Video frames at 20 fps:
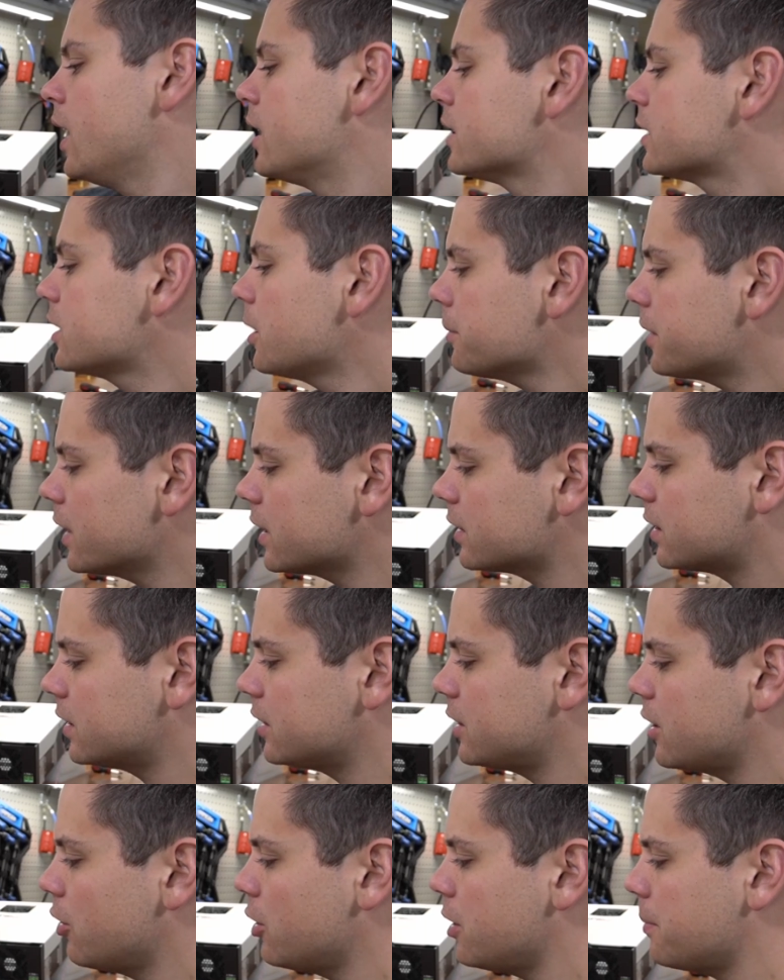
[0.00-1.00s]
Something to
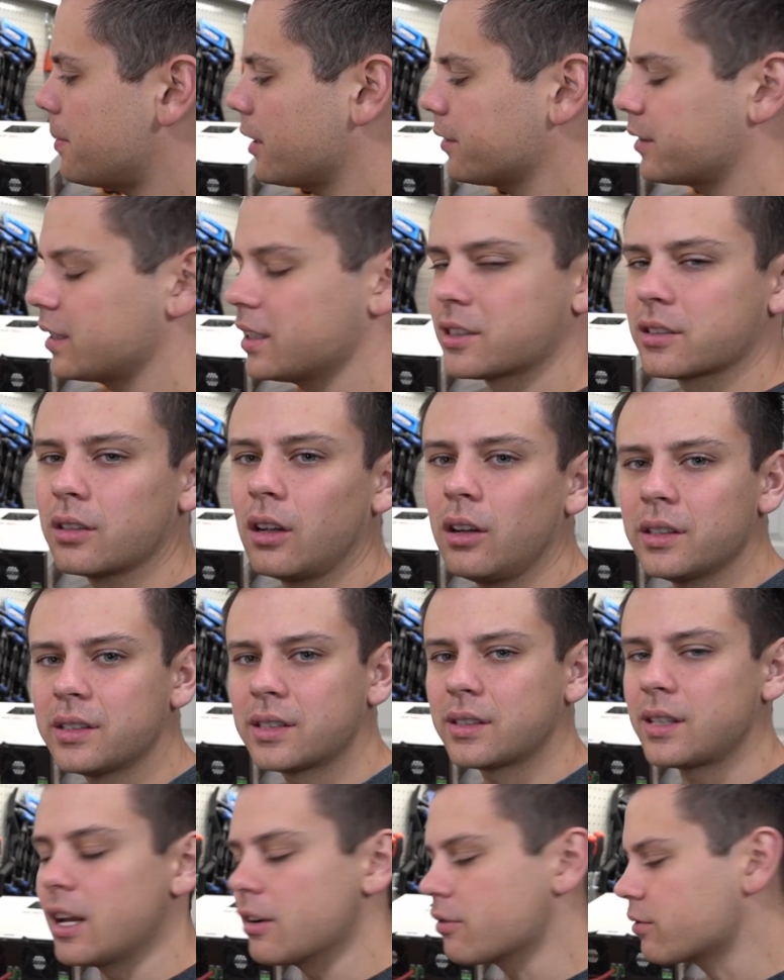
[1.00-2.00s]
note about these solid
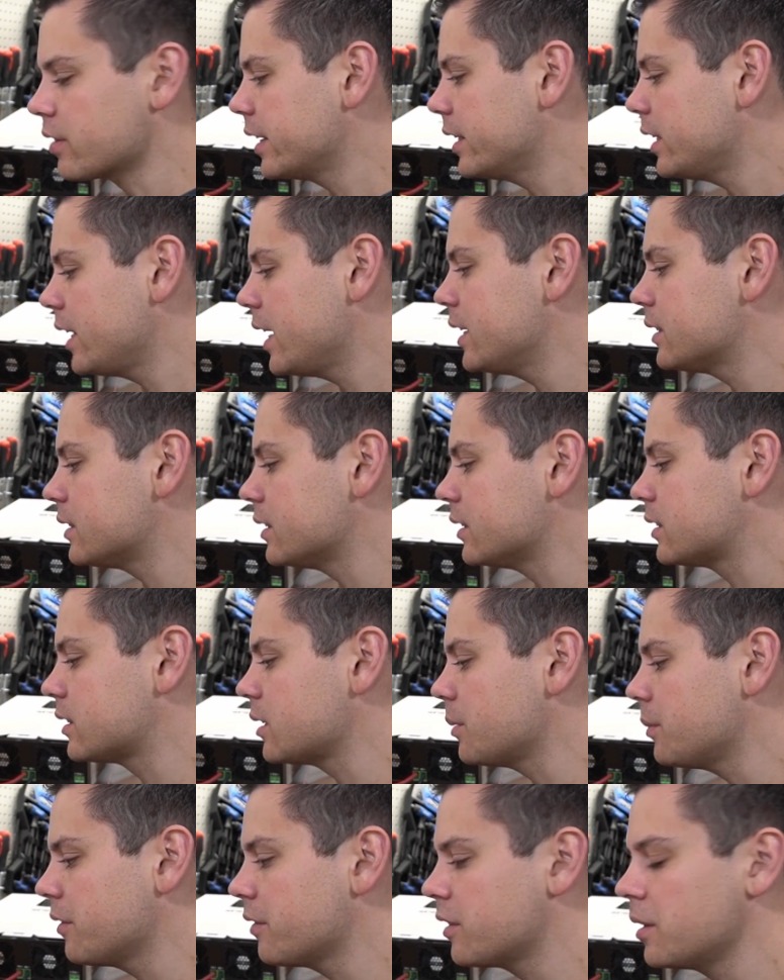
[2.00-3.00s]
state relays is
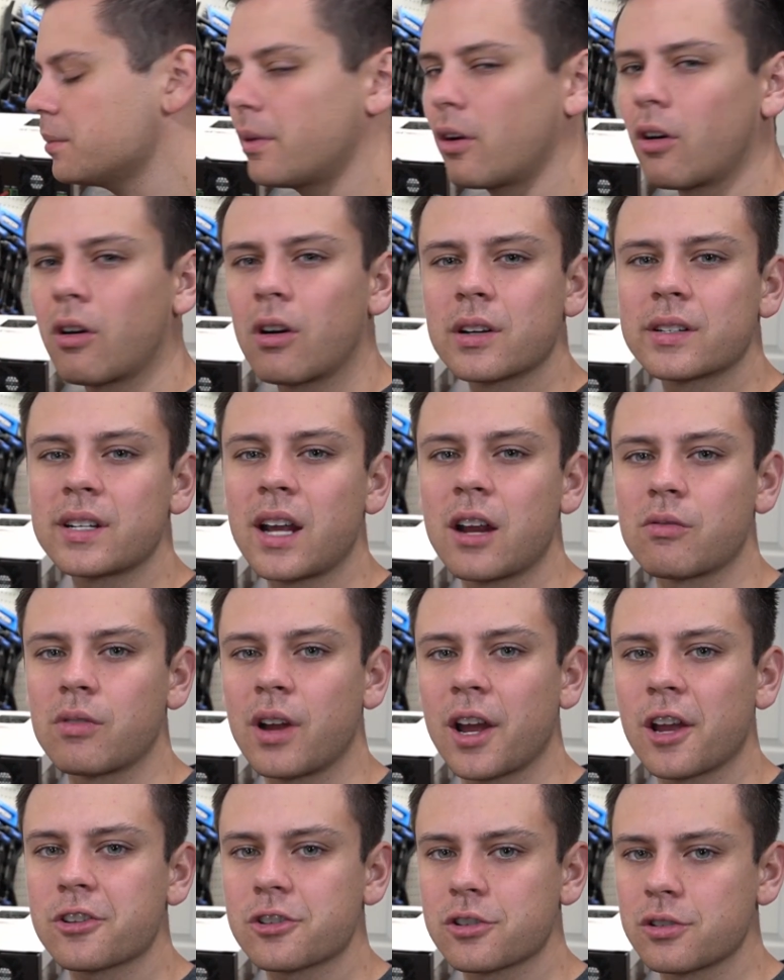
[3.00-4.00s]
some of them are
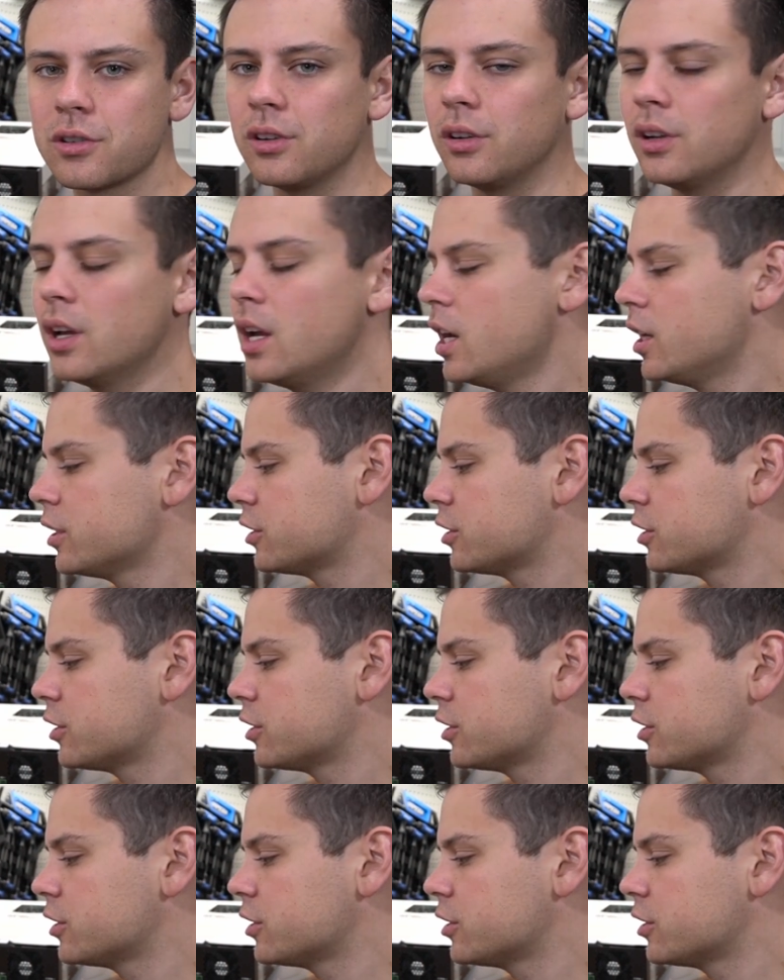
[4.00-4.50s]
directional.